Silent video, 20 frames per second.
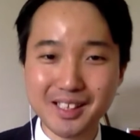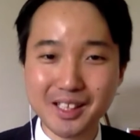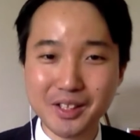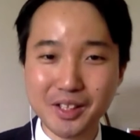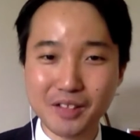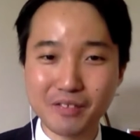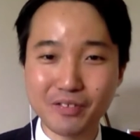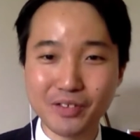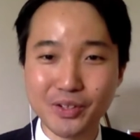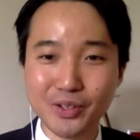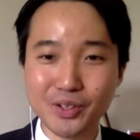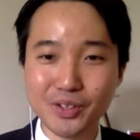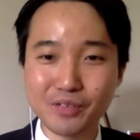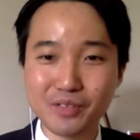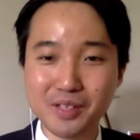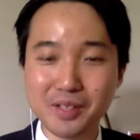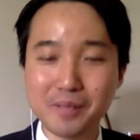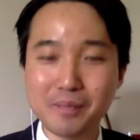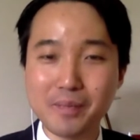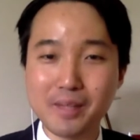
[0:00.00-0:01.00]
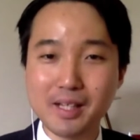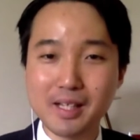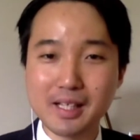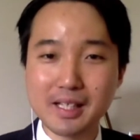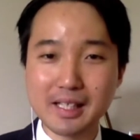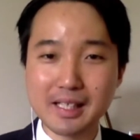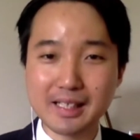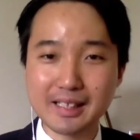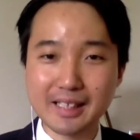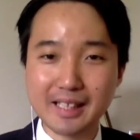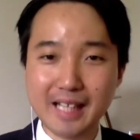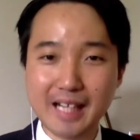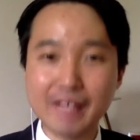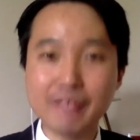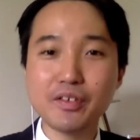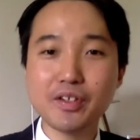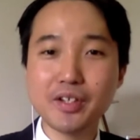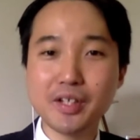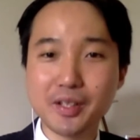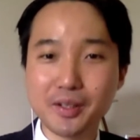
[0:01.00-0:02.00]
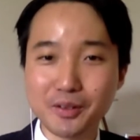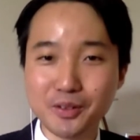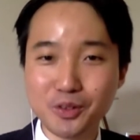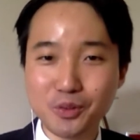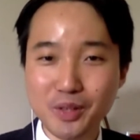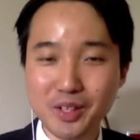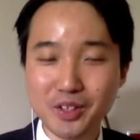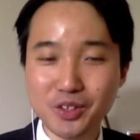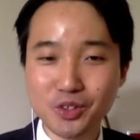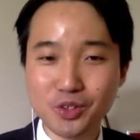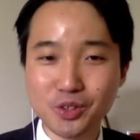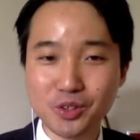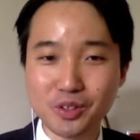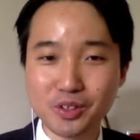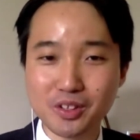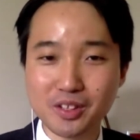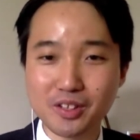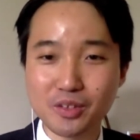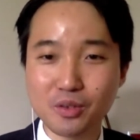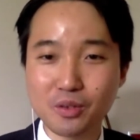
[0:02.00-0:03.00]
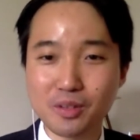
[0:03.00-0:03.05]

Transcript: studying philosophy is that everything is questioned.